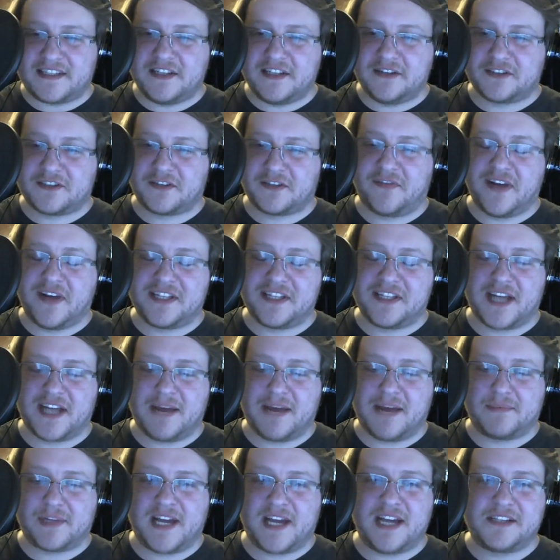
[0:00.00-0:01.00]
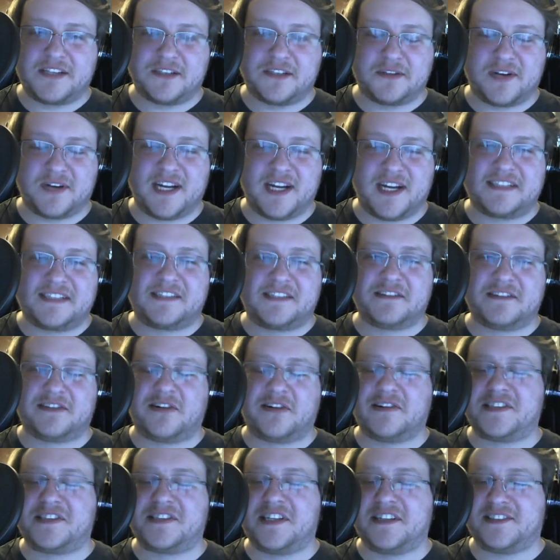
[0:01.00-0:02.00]
a user-facing application, right? So as
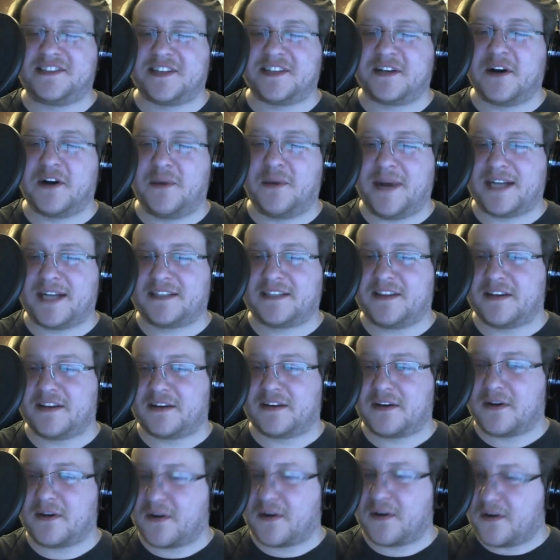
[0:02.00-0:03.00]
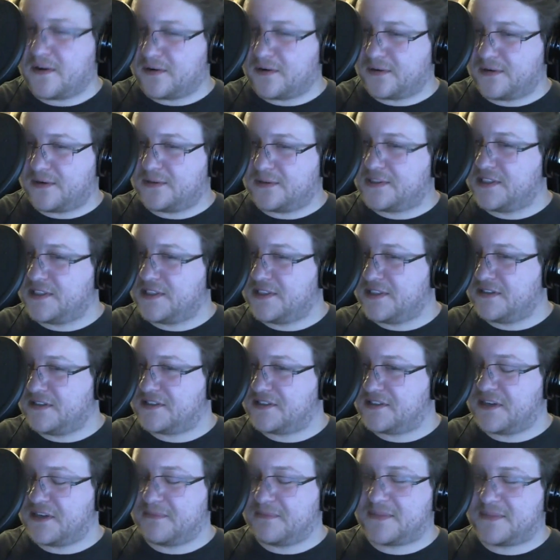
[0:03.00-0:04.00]
long as it doesn't call back to the kernel to do
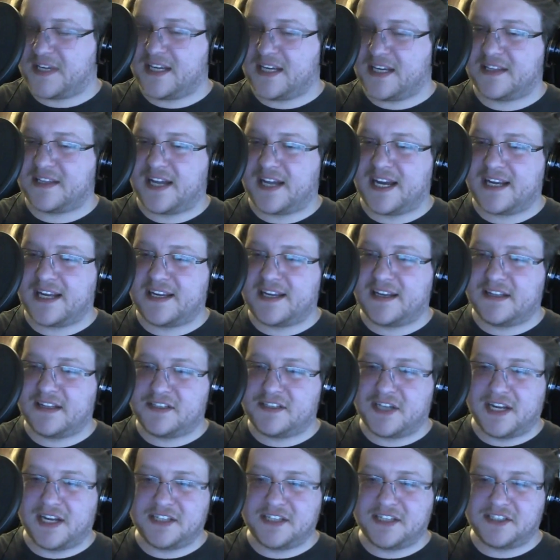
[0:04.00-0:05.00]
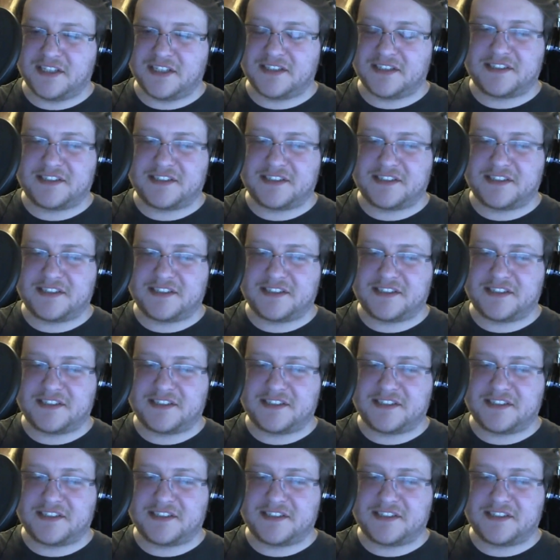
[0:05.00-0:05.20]
something like changing